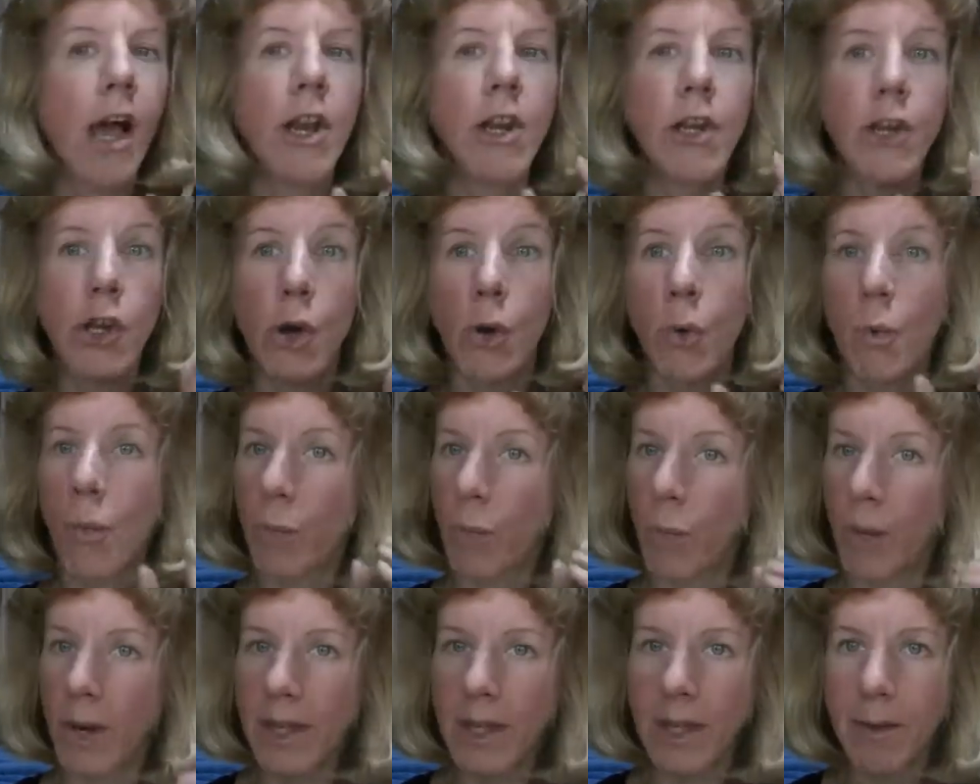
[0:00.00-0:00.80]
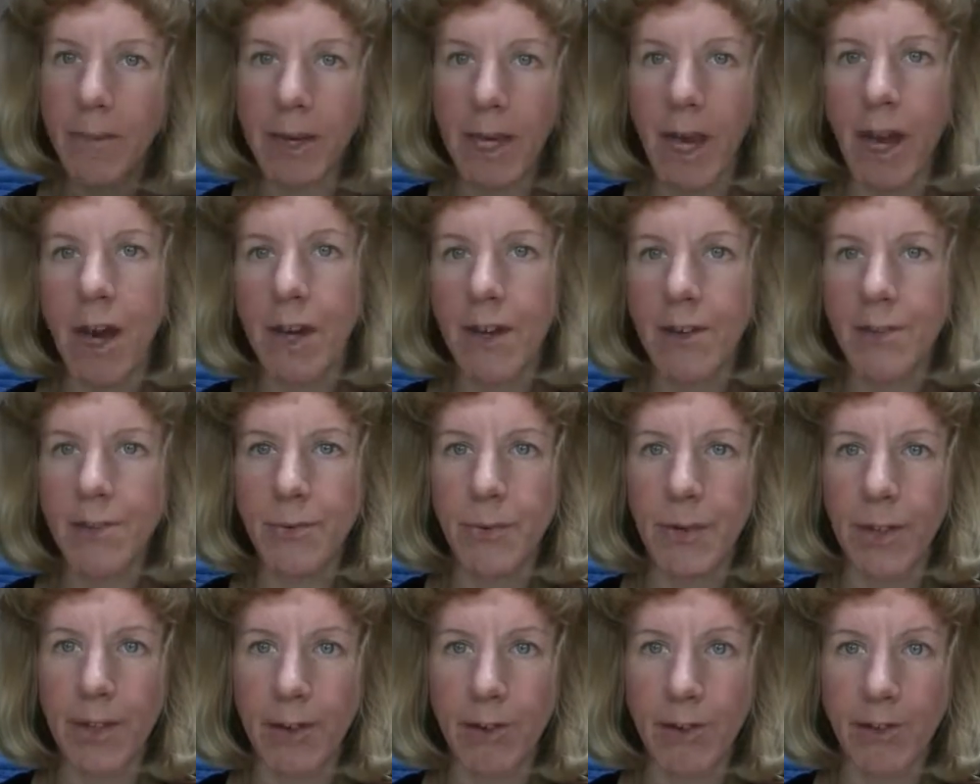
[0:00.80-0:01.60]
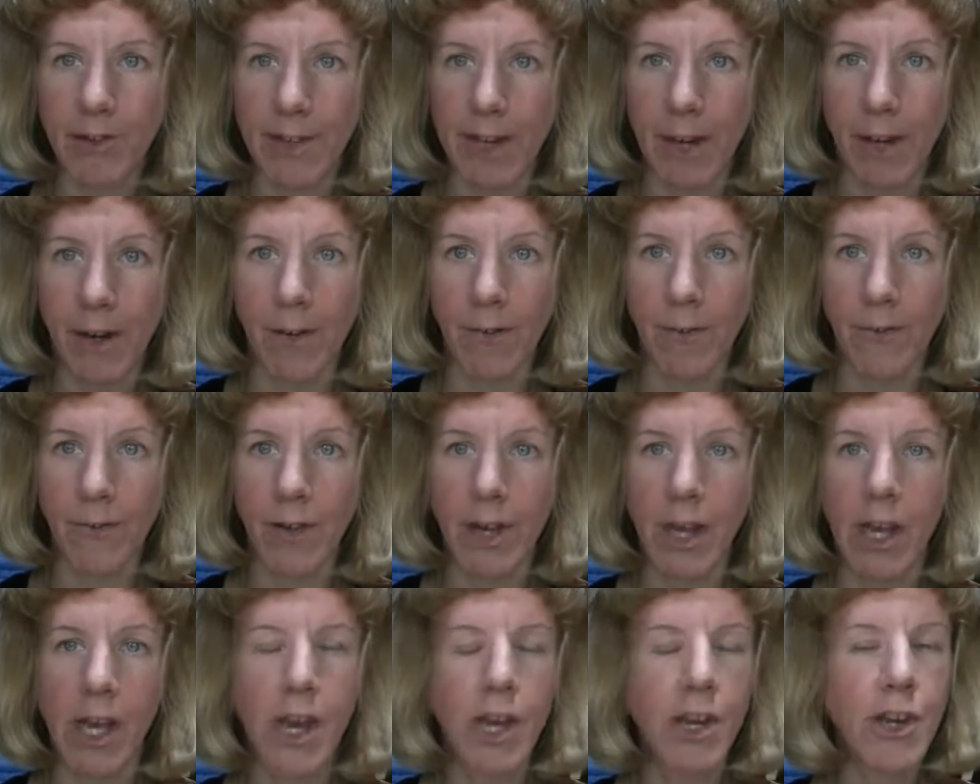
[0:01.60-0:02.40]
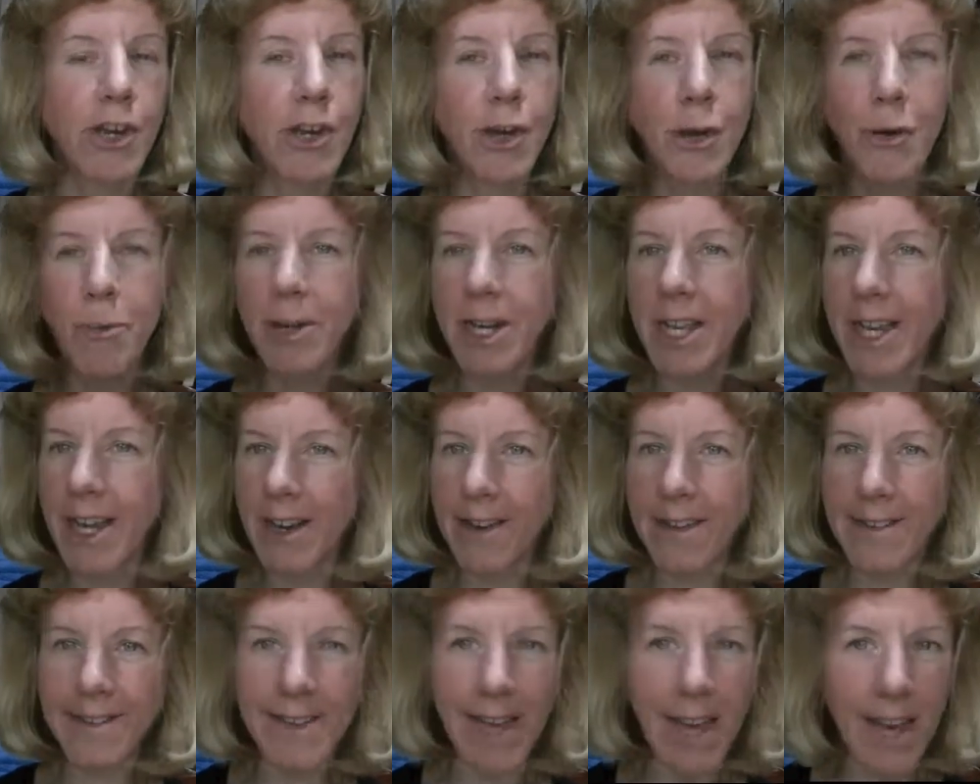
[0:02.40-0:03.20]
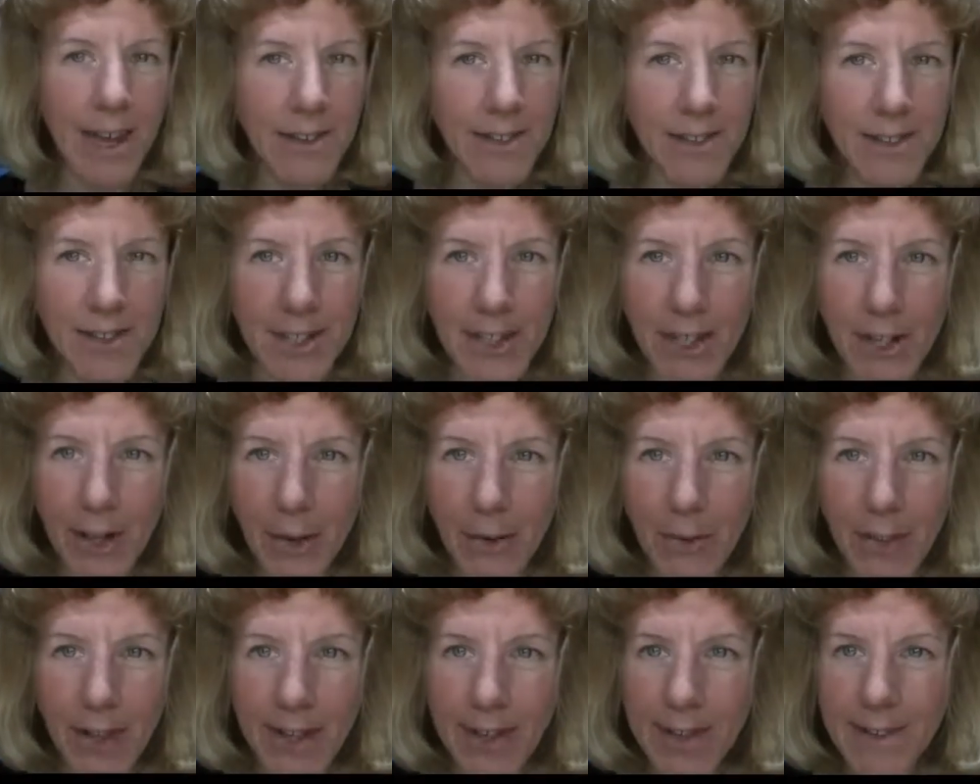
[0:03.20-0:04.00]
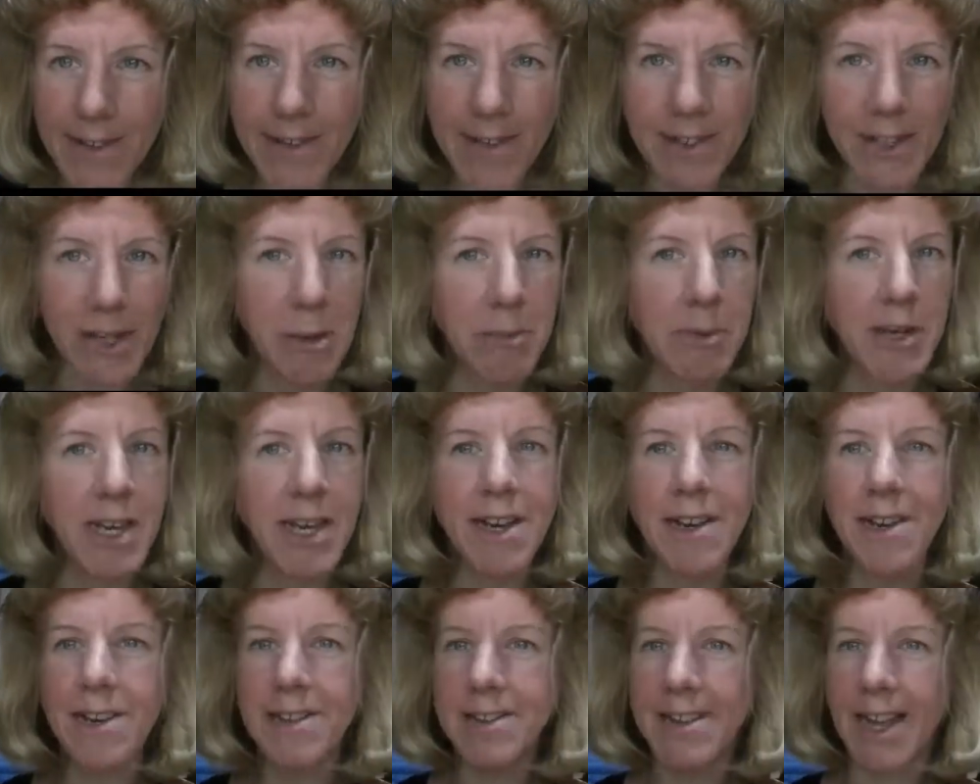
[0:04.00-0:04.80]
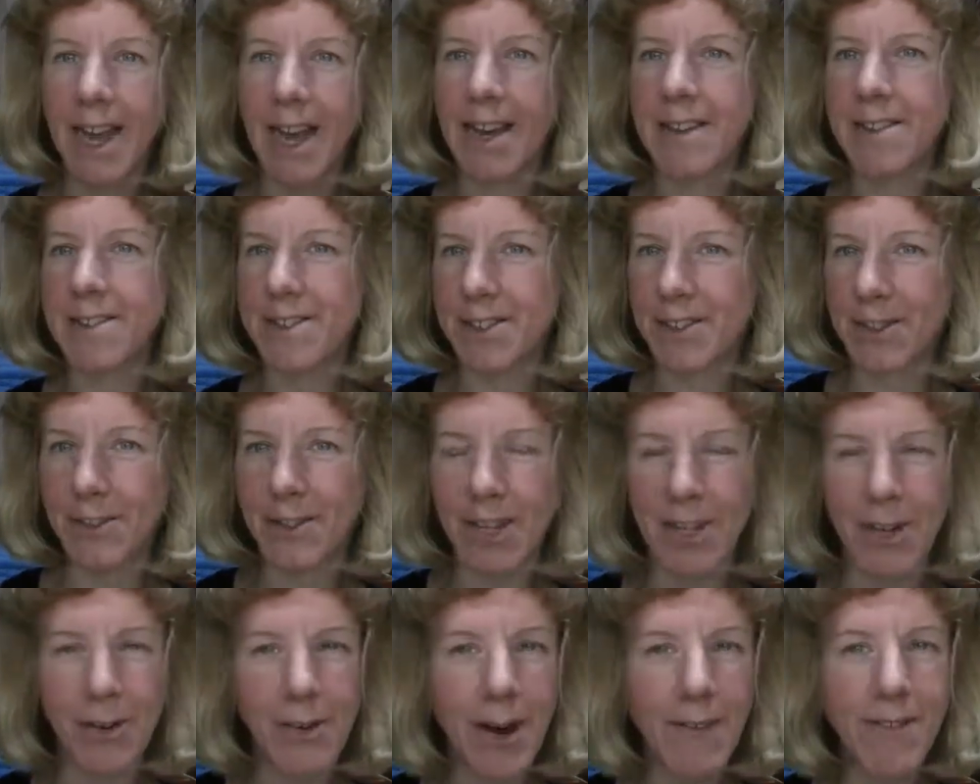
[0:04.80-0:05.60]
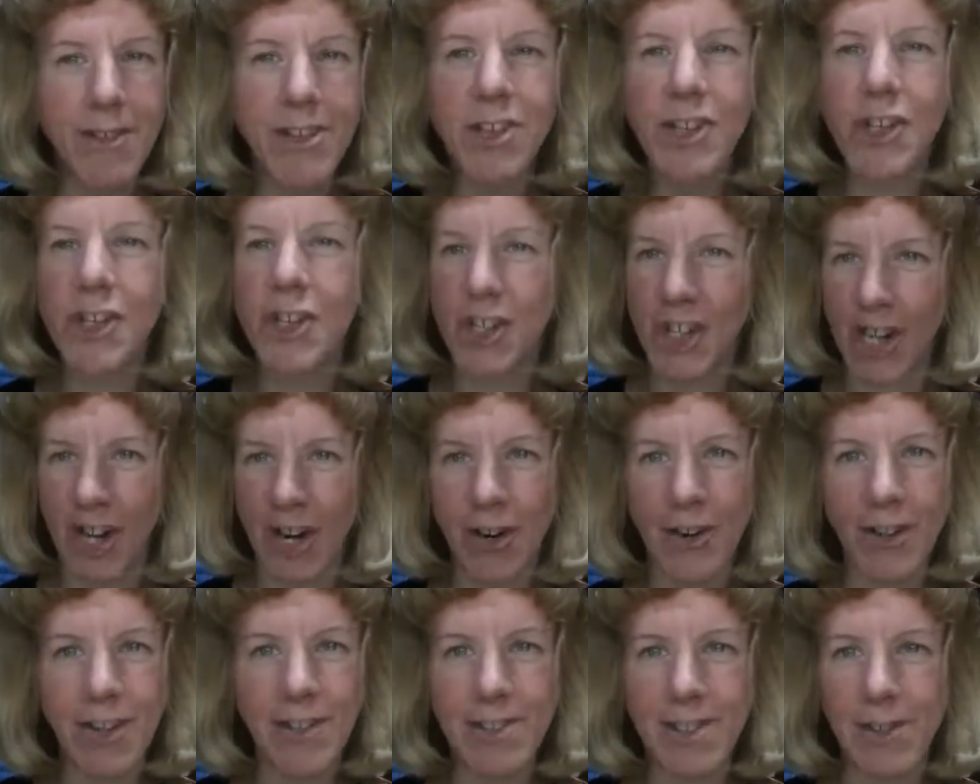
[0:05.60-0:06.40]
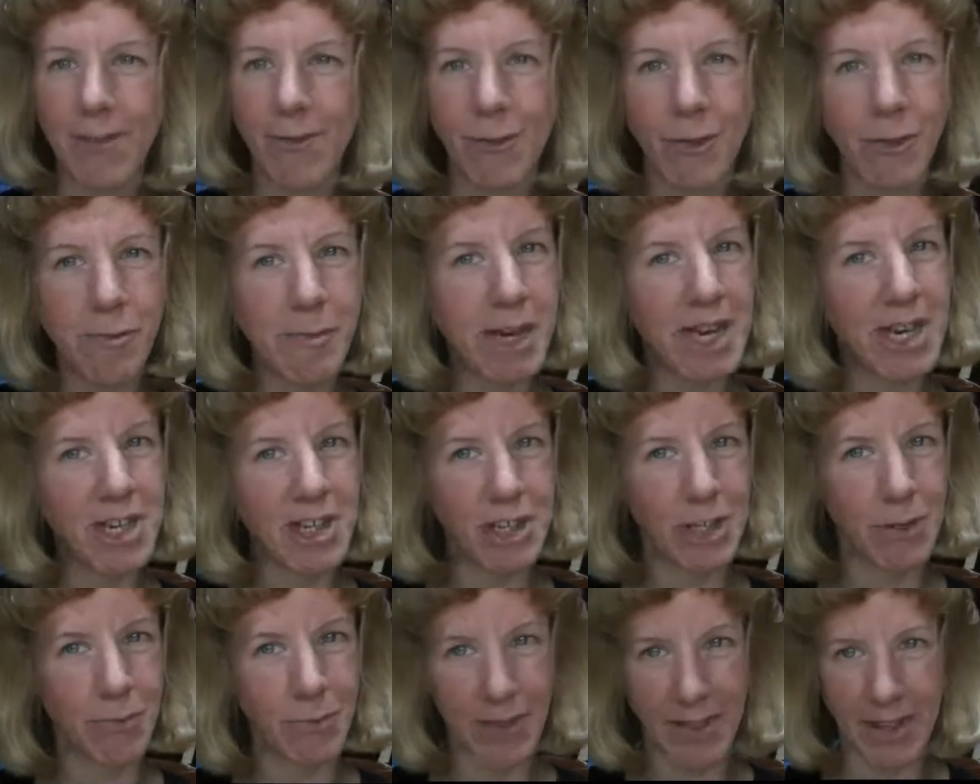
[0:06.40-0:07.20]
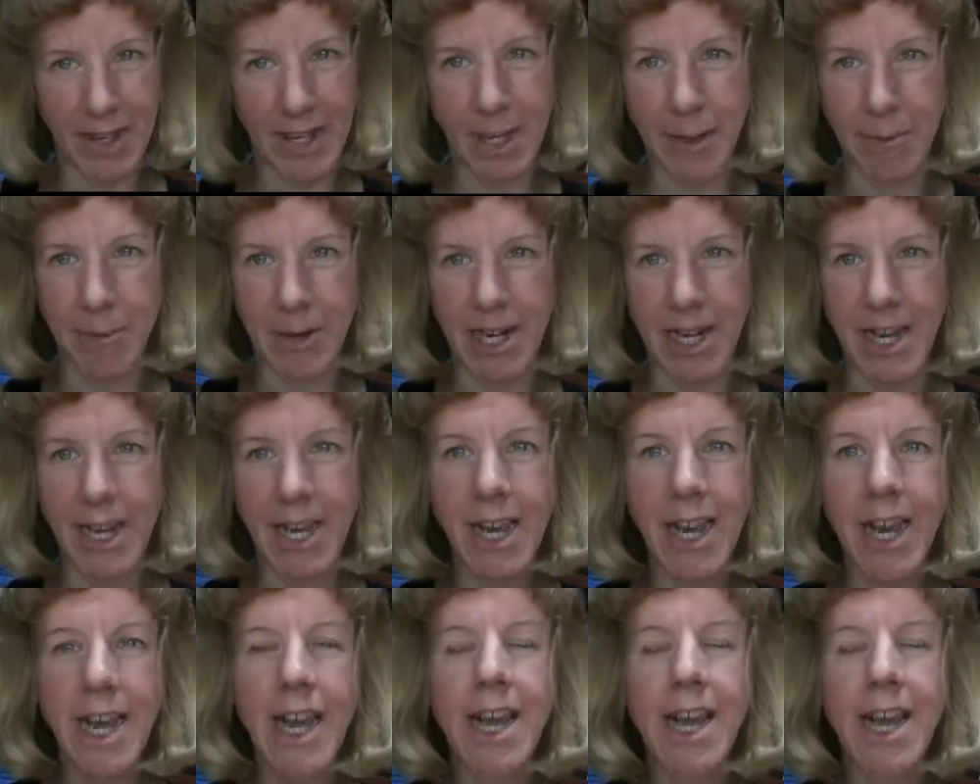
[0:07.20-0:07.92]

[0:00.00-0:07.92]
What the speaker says: No, really be honest with yourself. Nobody else has to know this. Nobody else has to. You don't have to share this information with anybody.